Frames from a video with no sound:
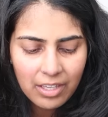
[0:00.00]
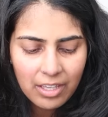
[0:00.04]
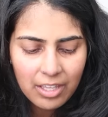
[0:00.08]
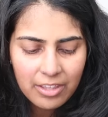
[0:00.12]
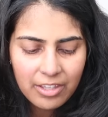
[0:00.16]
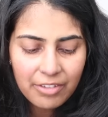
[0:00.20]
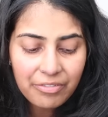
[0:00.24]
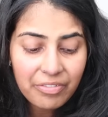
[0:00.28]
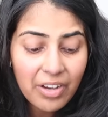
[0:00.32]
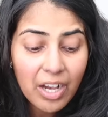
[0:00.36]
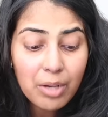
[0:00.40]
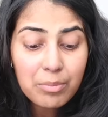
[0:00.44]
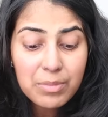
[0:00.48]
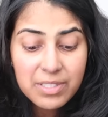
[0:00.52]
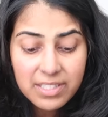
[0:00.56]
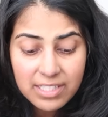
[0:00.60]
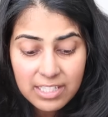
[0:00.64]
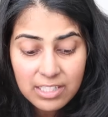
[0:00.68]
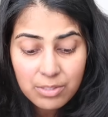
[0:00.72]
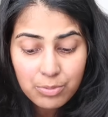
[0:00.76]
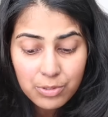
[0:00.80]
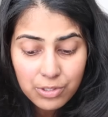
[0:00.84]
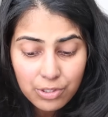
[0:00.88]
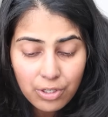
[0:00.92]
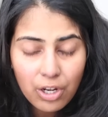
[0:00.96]
the
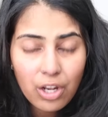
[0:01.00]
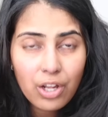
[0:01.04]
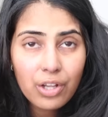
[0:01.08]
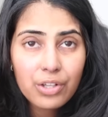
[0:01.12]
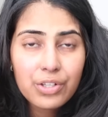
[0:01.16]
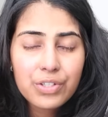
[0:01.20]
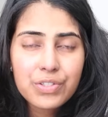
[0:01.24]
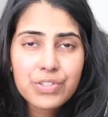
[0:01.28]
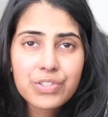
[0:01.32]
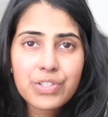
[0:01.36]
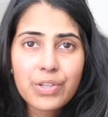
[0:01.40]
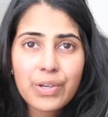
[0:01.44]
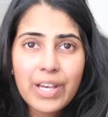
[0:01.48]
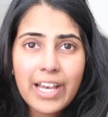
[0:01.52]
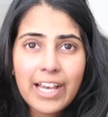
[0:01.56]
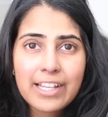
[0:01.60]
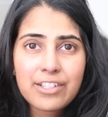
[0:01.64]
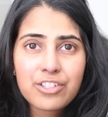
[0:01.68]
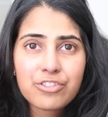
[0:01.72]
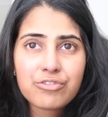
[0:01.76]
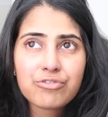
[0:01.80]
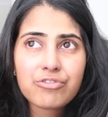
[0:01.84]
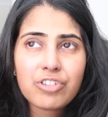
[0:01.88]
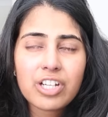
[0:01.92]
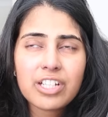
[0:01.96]
pharmacist was closed, so
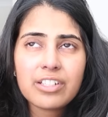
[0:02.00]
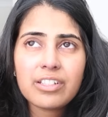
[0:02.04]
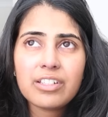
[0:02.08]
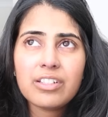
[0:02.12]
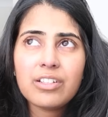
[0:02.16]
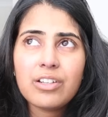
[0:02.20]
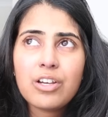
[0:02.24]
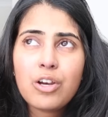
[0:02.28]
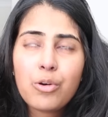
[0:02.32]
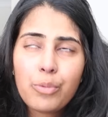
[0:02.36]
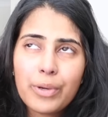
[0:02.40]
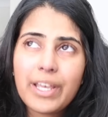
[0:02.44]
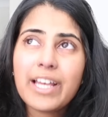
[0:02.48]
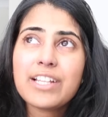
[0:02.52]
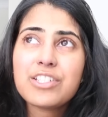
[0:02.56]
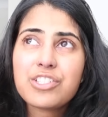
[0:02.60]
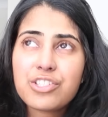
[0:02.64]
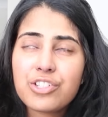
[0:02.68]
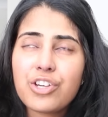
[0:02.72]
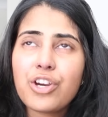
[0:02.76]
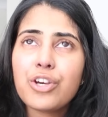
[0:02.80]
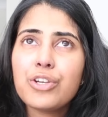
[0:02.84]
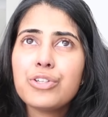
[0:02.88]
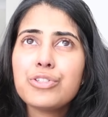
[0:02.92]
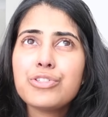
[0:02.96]
we had to
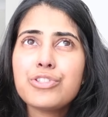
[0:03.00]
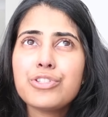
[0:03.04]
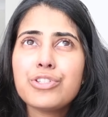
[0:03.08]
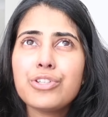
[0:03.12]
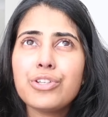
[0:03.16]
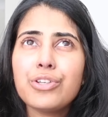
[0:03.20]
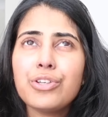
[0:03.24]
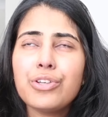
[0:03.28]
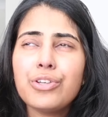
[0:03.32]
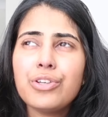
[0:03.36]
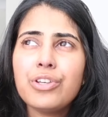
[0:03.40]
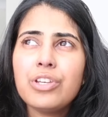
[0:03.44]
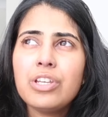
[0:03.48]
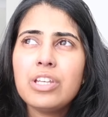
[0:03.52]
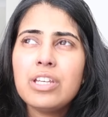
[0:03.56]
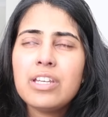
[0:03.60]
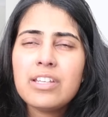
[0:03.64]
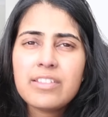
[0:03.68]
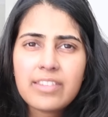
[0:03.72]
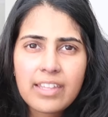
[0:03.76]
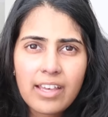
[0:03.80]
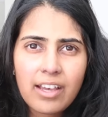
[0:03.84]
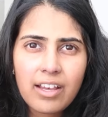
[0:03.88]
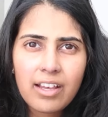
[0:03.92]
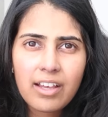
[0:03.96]
go to
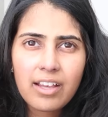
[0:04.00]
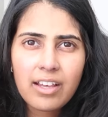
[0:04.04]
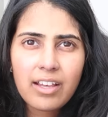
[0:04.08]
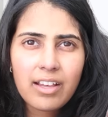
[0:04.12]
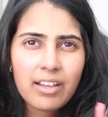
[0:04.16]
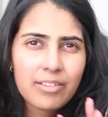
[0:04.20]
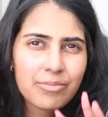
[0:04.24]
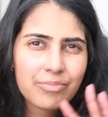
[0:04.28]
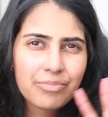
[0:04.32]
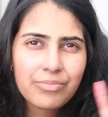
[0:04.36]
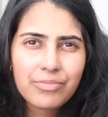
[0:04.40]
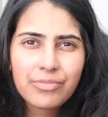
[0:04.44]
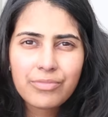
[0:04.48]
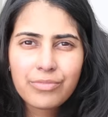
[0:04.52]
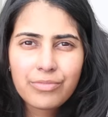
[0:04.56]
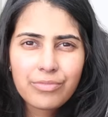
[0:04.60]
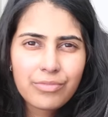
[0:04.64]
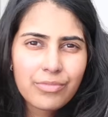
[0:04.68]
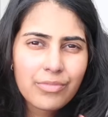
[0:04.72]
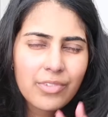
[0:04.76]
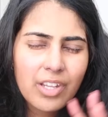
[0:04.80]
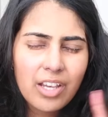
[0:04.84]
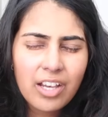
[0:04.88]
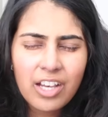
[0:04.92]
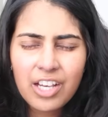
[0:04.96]
the
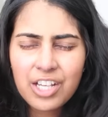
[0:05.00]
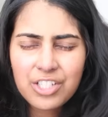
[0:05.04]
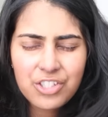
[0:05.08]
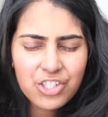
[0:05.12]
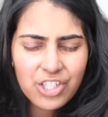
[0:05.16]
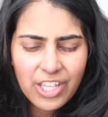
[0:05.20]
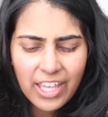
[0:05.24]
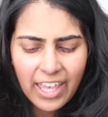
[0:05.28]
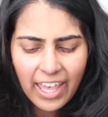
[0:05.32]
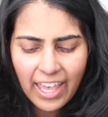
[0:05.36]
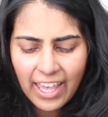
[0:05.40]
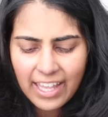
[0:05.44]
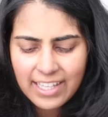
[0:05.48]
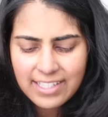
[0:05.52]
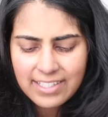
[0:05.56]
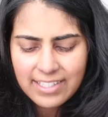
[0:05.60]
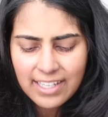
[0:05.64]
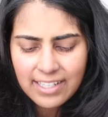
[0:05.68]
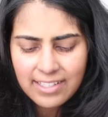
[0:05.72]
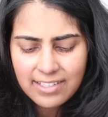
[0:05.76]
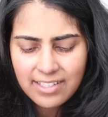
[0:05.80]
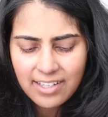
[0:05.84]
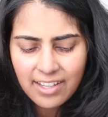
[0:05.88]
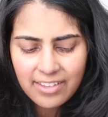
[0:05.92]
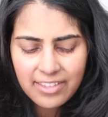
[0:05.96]
urgent care
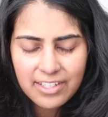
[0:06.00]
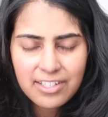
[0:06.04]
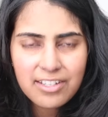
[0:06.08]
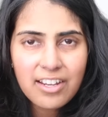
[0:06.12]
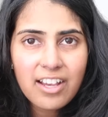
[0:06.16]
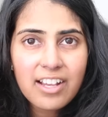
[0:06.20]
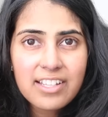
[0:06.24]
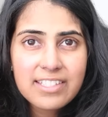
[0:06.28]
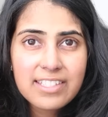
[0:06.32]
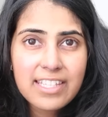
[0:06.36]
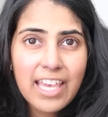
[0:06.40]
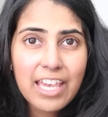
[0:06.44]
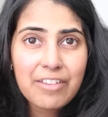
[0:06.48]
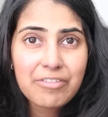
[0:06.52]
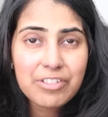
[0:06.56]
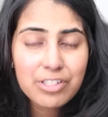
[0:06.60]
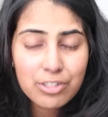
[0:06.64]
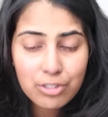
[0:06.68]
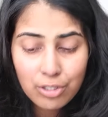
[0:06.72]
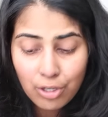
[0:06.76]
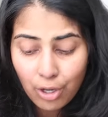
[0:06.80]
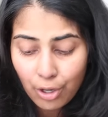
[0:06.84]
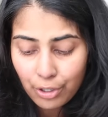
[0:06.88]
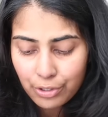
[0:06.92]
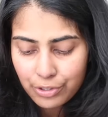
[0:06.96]
centre, and the nurse gave us
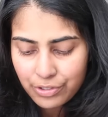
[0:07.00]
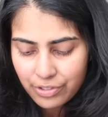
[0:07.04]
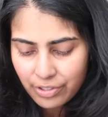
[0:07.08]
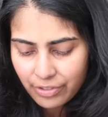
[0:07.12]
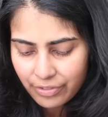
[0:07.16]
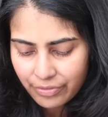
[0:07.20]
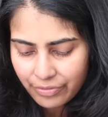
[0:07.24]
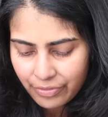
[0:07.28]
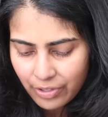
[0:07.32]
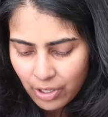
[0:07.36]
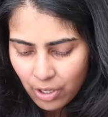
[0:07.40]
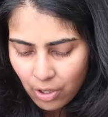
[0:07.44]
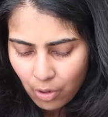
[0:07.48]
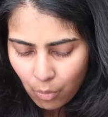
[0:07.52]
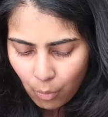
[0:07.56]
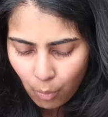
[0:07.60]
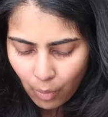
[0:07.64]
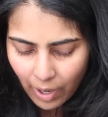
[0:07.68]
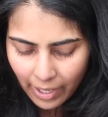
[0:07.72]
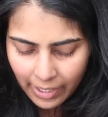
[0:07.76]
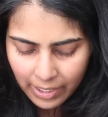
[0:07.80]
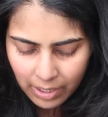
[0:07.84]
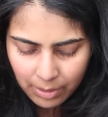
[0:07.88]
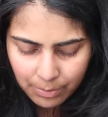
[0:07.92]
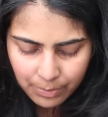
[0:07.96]
loads of
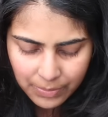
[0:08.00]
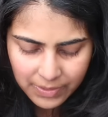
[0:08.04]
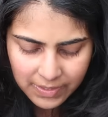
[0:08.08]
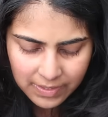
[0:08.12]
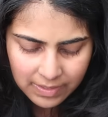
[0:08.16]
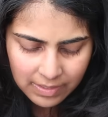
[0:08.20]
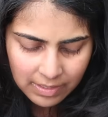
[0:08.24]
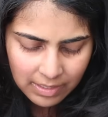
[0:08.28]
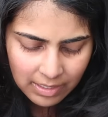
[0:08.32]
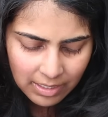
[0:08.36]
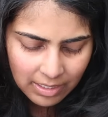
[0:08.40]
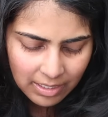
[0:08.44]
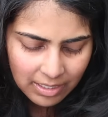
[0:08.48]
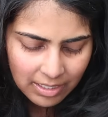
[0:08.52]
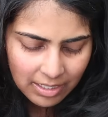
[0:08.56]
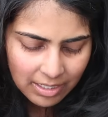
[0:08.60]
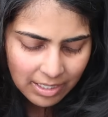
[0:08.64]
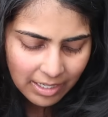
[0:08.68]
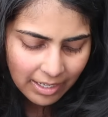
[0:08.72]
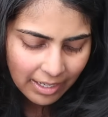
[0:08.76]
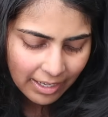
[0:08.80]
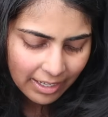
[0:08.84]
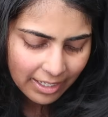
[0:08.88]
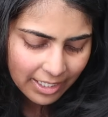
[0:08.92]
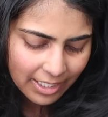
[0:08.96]
wipes,
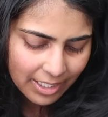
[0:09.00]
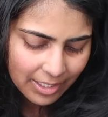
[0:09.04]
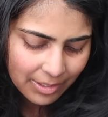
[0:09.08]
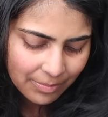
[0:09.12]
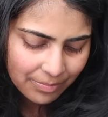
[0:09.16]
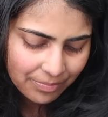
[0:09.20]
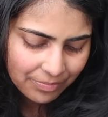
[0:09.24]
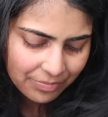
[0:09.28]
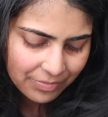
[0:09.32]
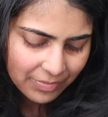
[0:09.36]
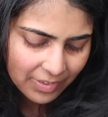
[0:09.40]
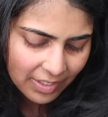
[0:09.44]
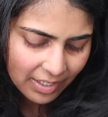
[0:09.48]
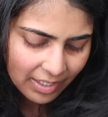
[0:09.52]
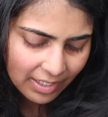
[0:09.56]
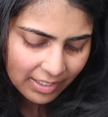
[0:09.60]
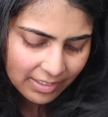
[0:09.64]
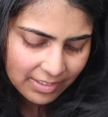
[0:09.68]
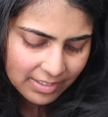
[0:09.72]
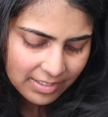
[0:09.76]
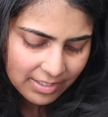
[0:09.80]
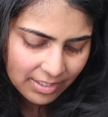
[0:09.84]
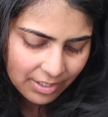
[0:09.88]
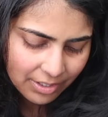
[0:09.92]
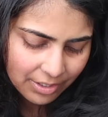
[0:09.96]
and
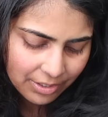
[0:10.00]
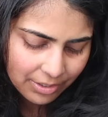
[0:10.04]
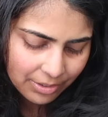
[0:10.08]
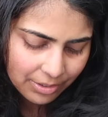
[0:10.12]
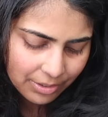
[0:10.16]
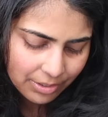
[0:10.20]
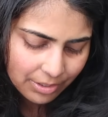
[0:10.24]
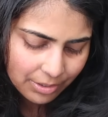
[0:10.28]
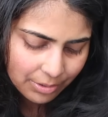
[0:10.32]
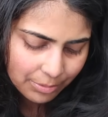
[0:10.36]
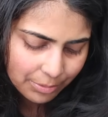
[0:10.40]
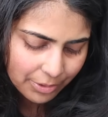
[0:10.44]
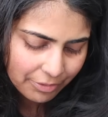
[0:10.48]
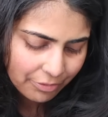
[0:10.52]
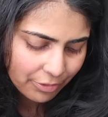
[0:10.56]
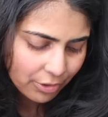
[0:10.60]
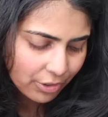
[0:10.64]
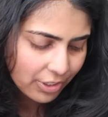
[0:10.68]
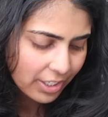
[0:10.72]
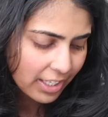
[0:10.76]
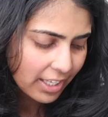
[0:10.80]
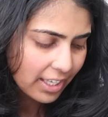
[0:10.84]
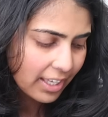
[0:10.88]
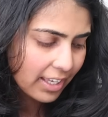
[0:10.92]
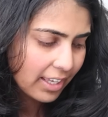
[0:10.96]
so we've got
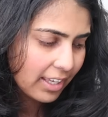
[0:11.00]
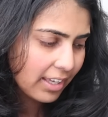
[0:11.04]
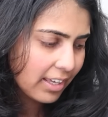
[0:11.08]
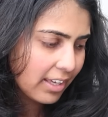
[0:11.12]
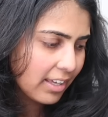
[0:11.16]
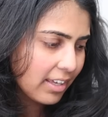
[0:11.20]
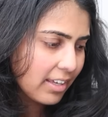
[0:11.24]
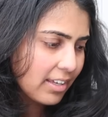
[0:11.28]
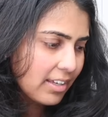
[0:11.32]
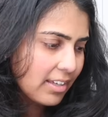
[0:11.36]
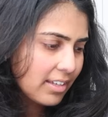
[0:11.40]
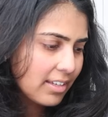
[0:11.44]
it here,